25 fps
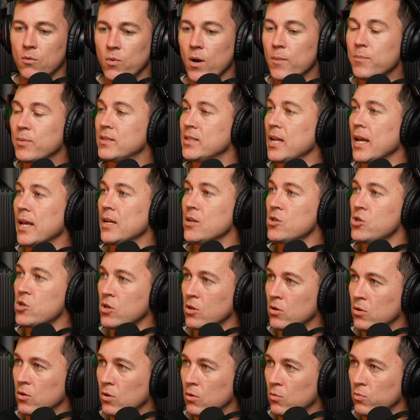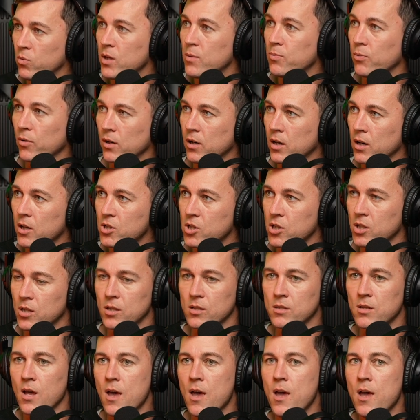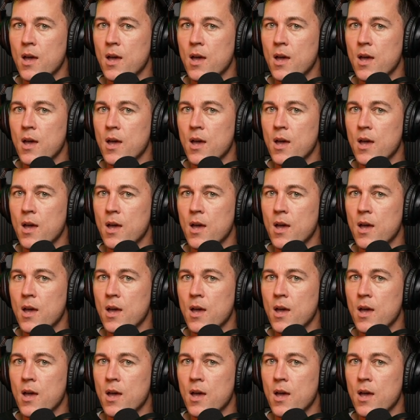reputational repercussions.